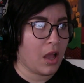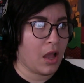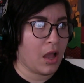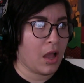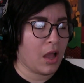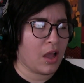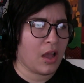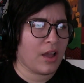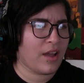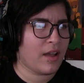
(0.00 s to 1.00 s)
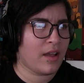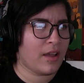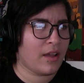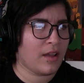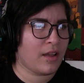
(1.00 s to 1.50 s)

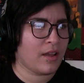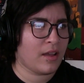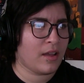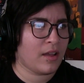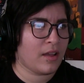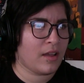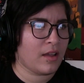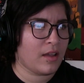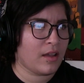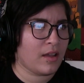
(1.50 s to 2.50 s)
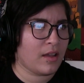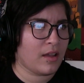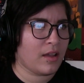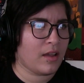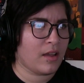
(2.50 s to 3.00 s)

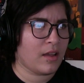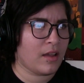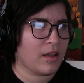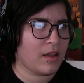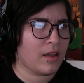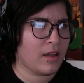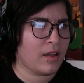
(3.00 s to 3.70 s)
No one is speaking in this clip.